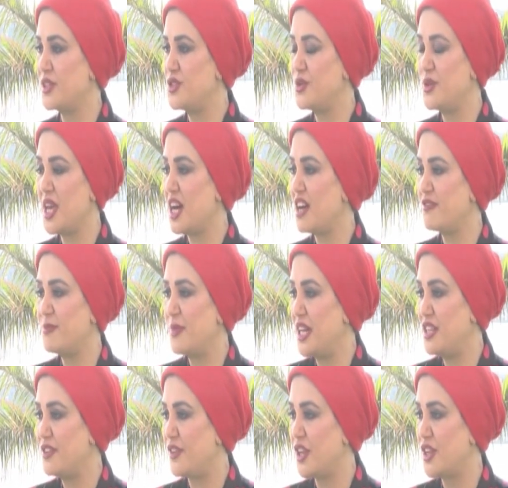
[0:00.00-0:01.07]
Do we have
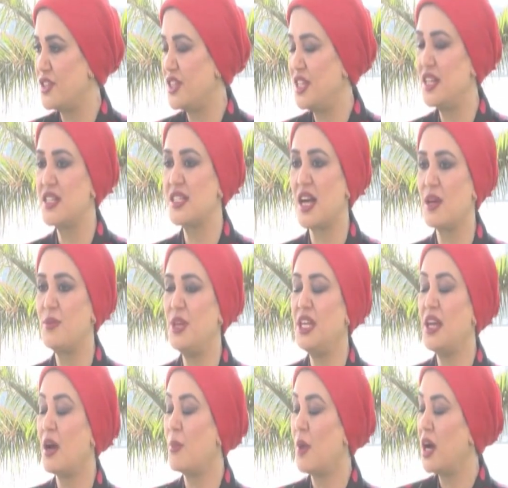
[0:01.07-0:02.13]
many volunteers, I mean,
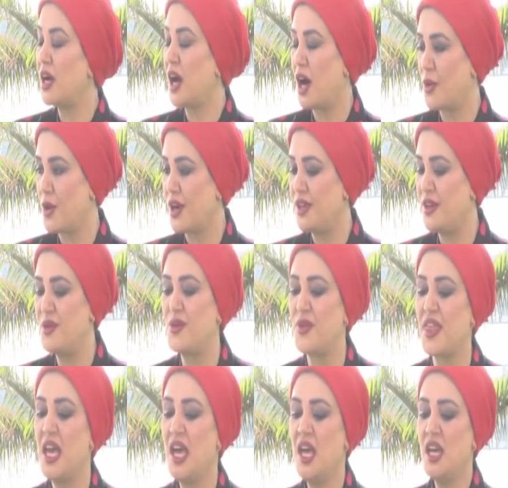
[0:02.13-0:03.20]
among our youth?
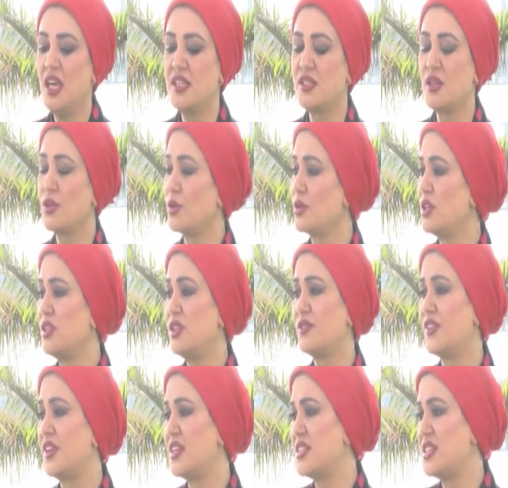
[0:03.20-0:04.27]
It's not only to
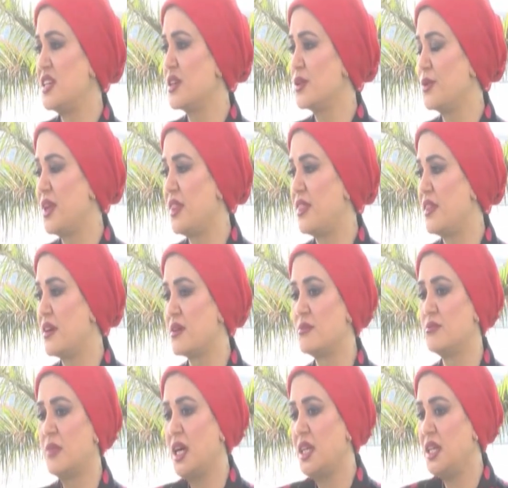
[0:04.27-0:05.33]
volunteer with their
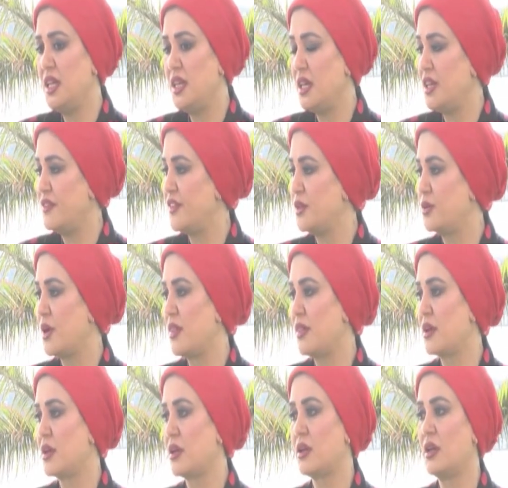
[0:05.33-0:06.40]
money, even with
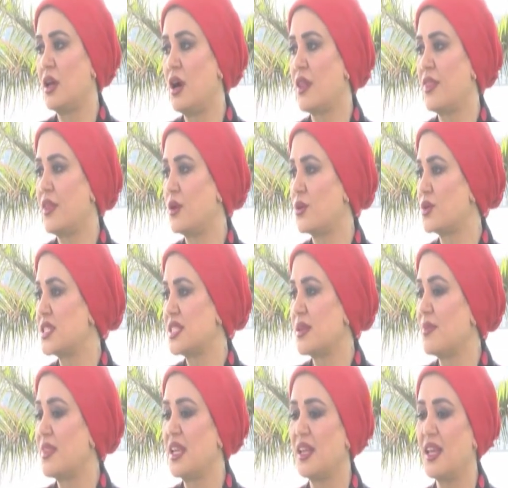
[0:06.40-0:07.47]
their cloth or
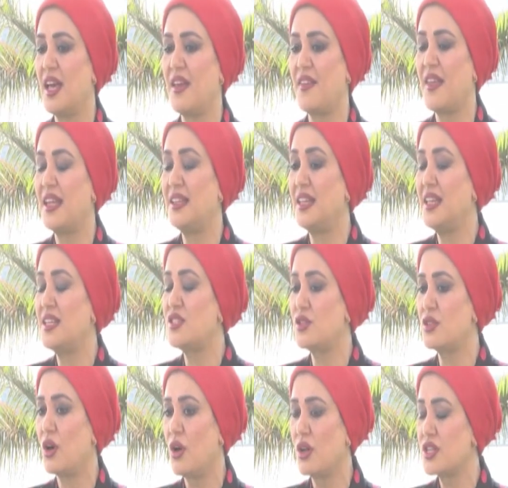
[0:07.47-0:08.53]
something like that, it's
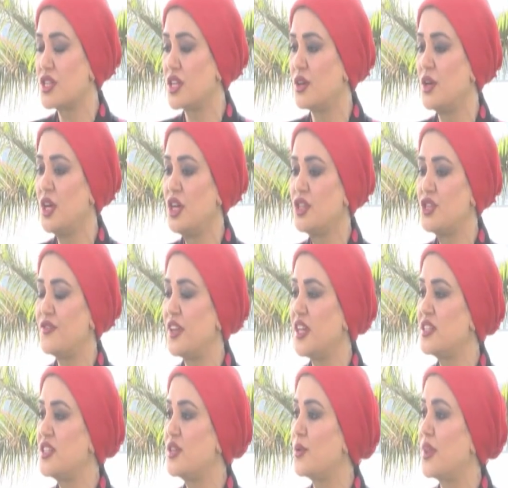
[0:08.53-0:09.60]
also to
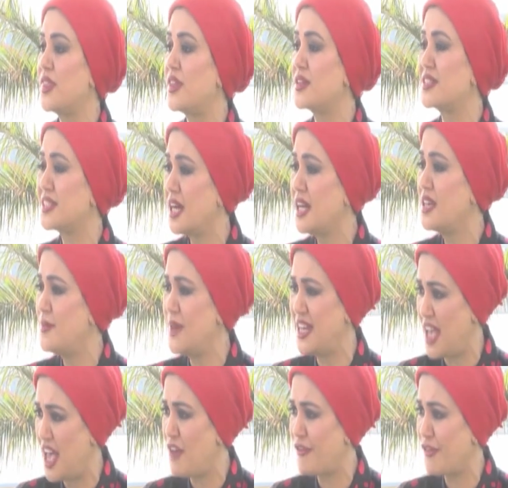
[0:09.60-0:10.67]
volunteer with their time and
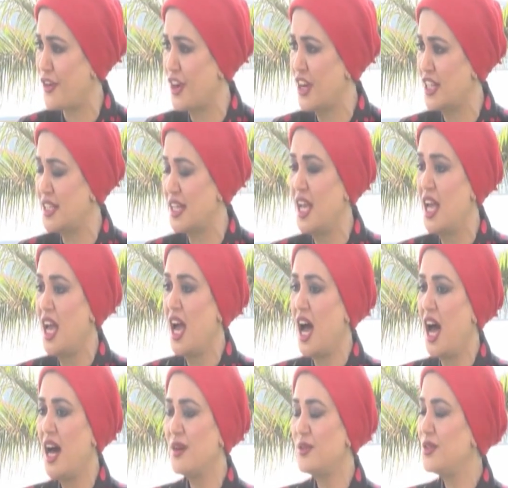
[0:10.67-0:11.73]
effort.
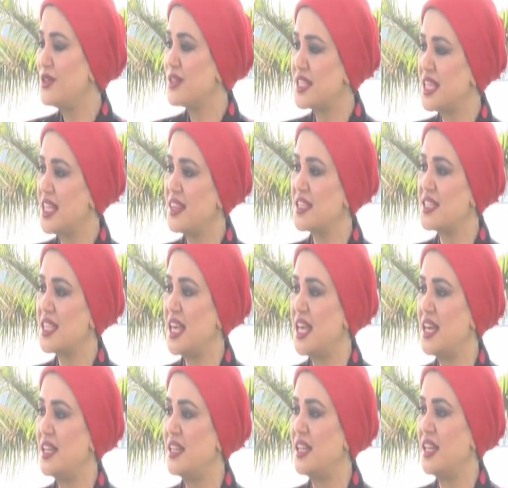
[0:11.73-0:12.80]
How do you see this
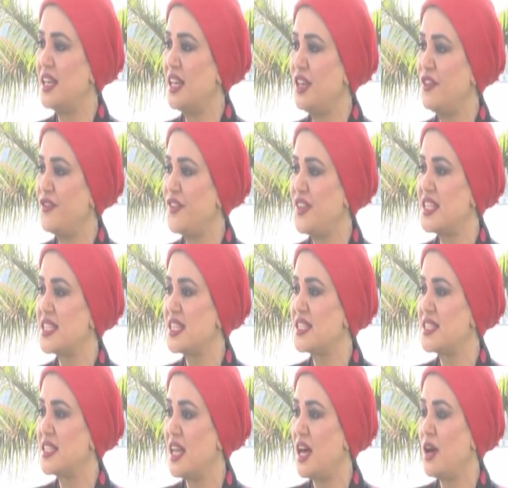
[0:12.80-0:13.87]
and if this is
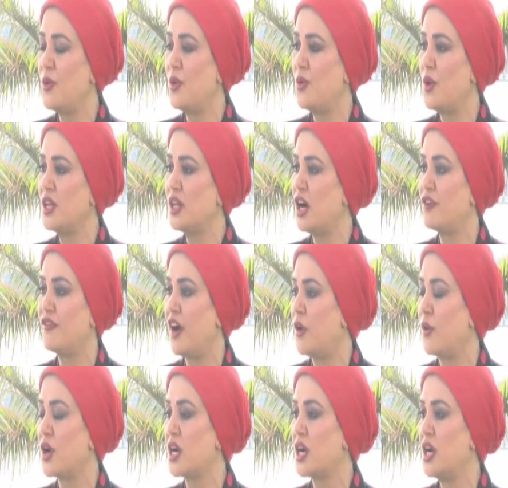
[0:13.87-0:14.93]
now one of
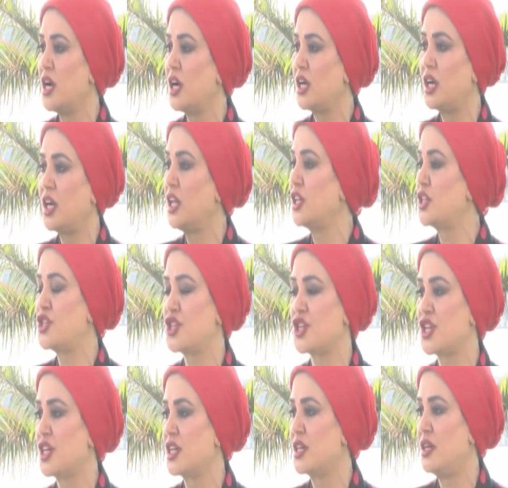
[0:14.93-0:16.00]
our
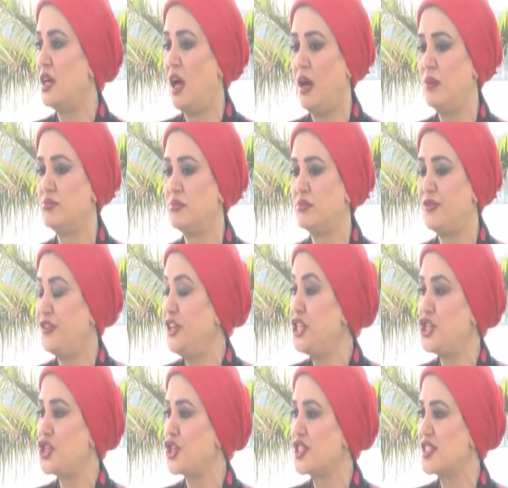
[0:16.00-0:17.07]
culture um,
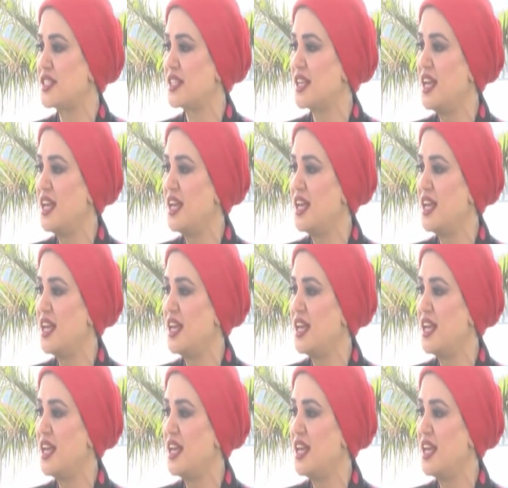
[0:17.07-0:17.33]
features?